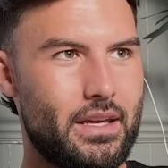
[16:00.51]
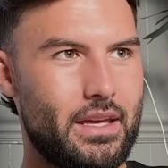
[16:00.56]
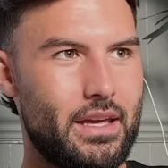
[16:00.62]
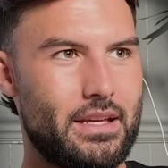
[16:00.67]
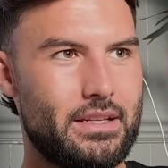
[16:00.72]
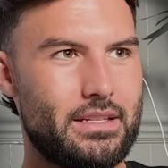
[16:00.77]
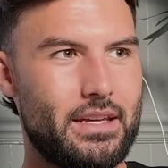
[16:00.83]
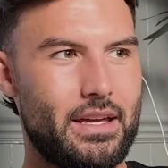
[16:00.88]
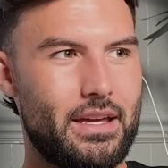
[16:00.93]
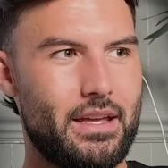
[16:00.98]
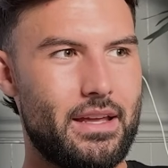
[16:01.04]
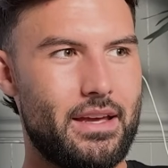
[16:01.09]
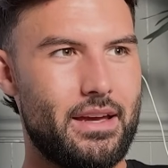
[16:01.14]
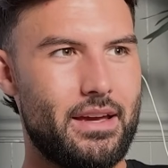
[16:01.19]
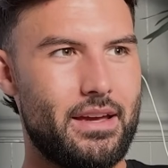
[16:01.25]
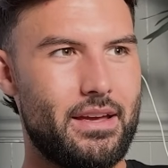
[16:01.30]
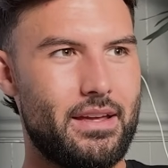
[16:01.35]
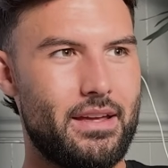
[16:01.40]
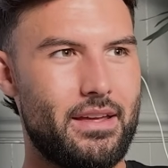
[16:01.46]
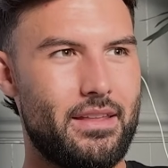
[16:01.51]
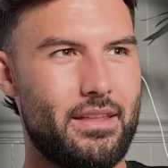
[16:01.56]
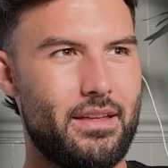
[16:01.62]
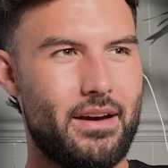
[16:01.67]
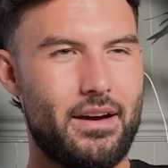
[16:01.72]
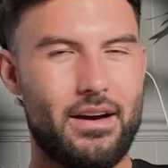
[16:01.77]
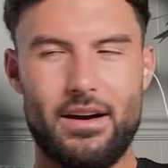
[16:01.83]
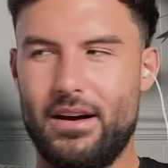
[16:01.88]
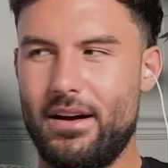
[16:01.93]
Is it the
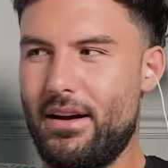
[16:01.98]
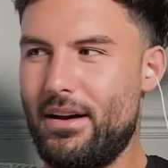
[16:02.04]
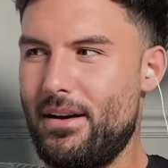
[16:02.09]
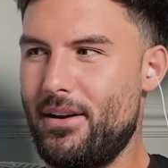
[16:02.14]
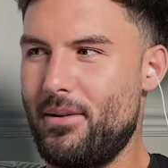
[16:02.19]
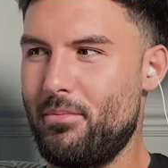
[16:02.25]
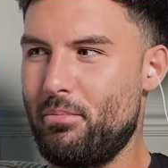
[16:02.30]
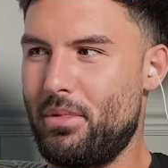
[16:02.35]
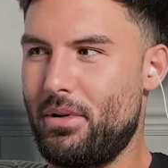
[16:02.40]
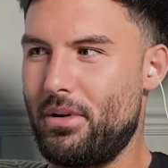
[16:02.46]
harp?